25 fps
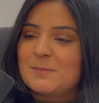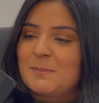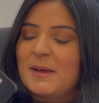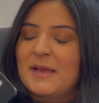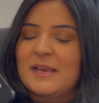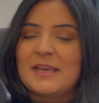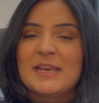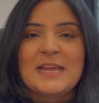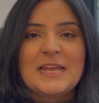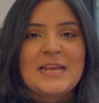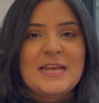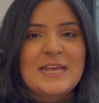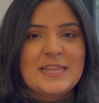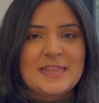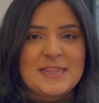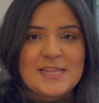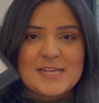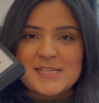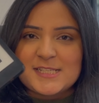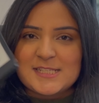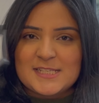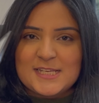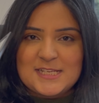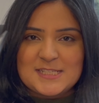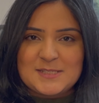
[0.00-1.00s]
But
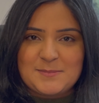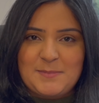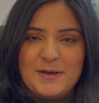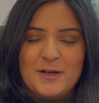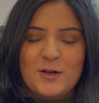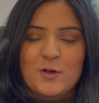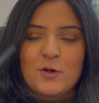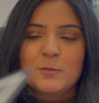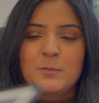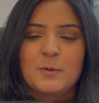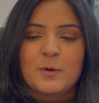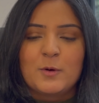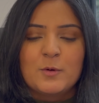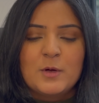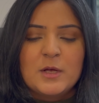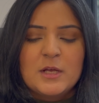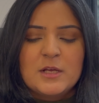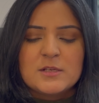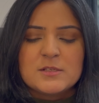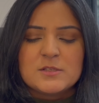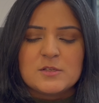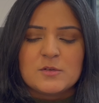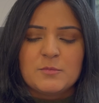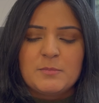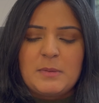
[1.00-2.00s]
this is my KOBO.
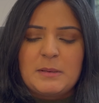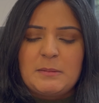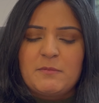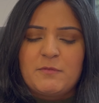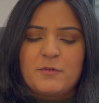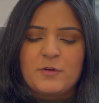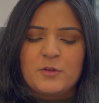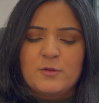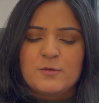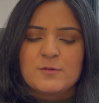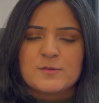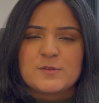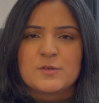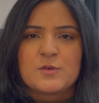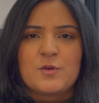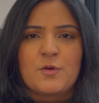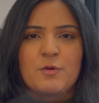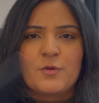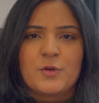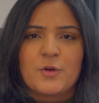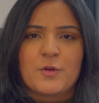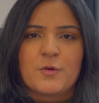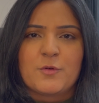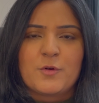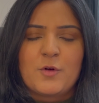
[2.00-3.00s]
So maybe for those who
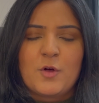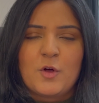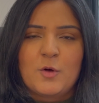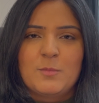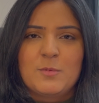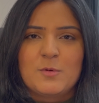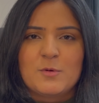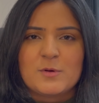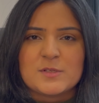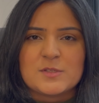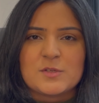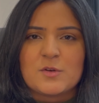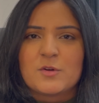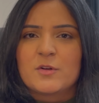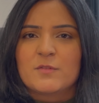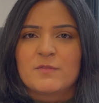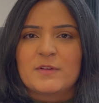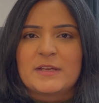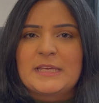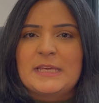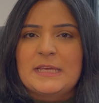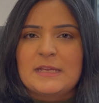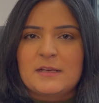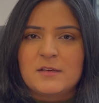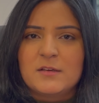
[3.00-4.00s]
don't know, KOBO is sort of a
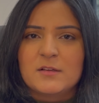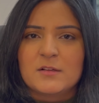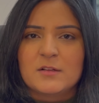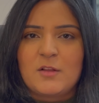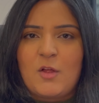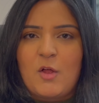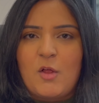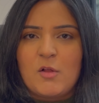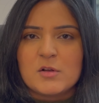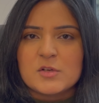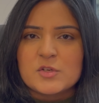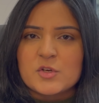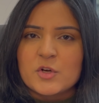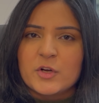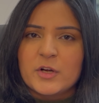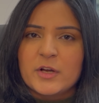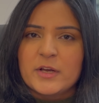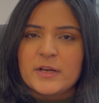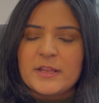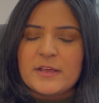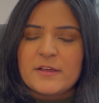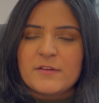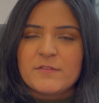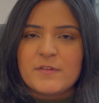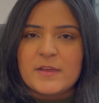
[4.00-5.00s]
Kindle
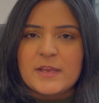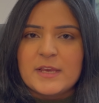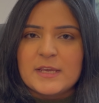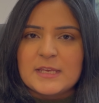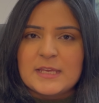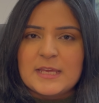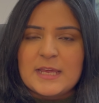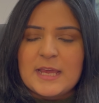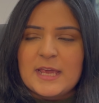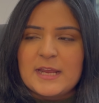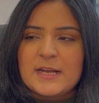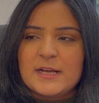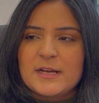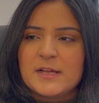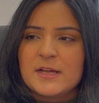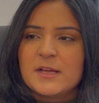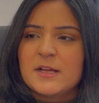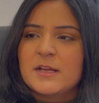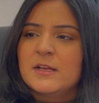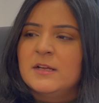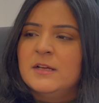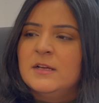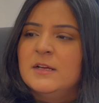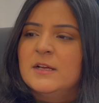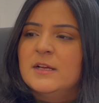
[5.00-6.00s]
alternative in
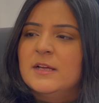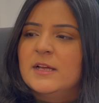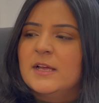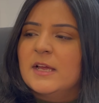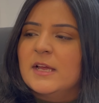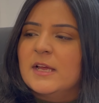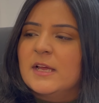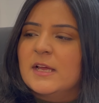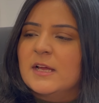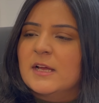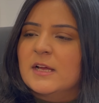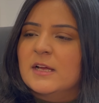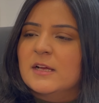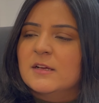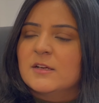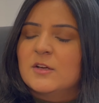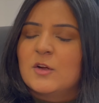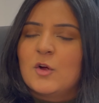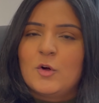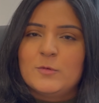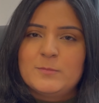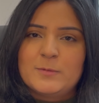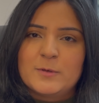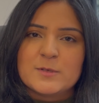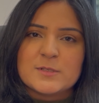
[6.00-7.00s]
Canada. And
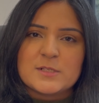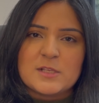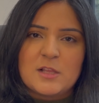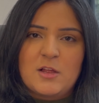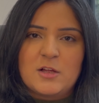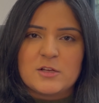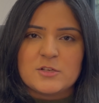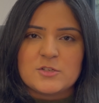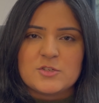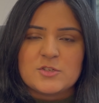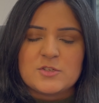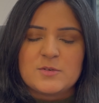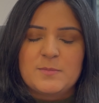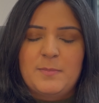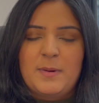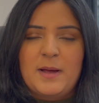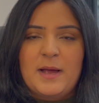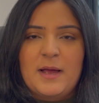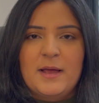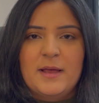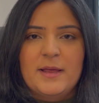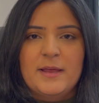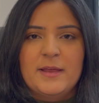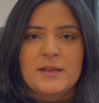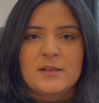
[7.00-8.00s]
KOBO is launched
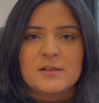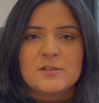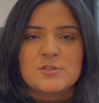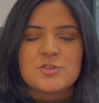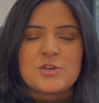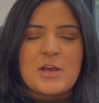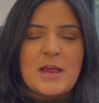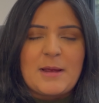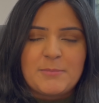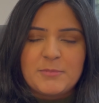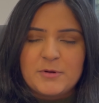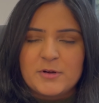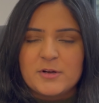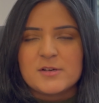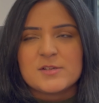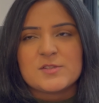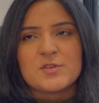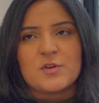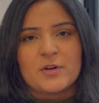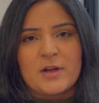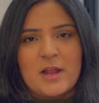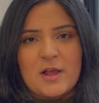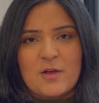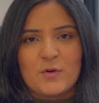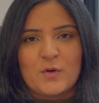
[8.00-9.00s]
by Chapters,
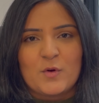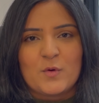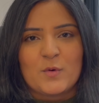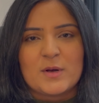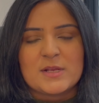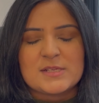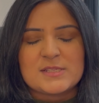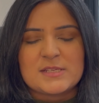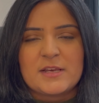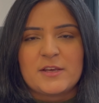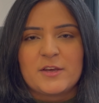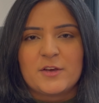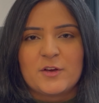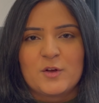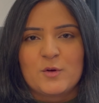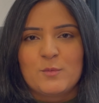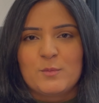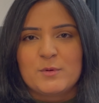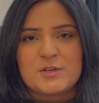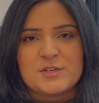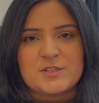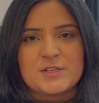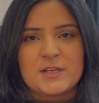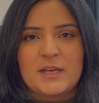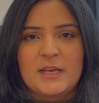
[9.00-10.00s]
or now known as Indigo,
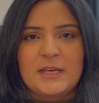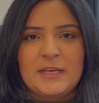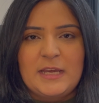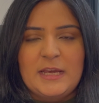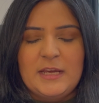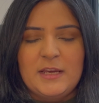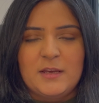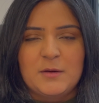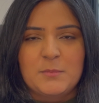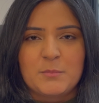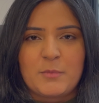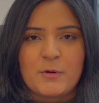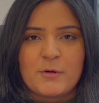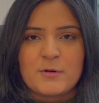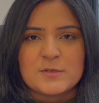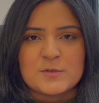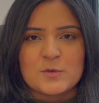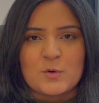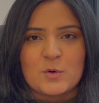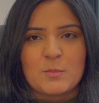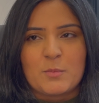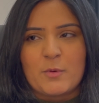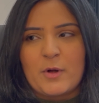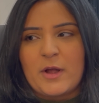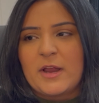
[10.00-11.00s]
which is a Canadian
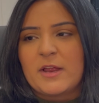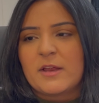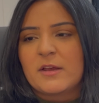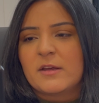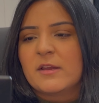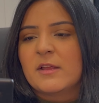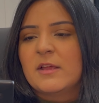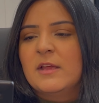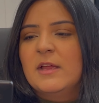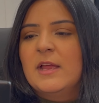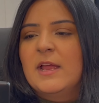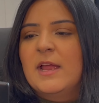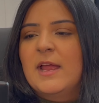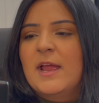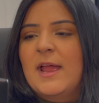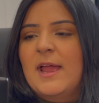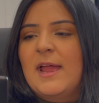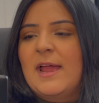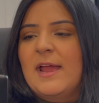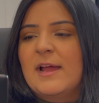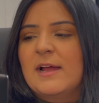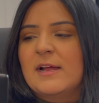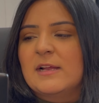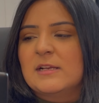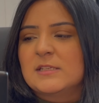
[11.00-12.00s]
bookstore brand.
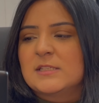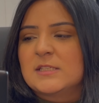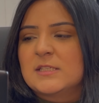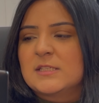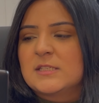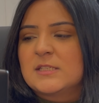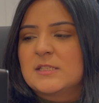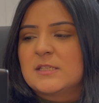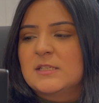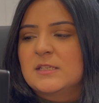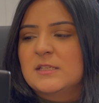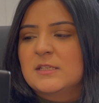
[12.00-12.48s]
And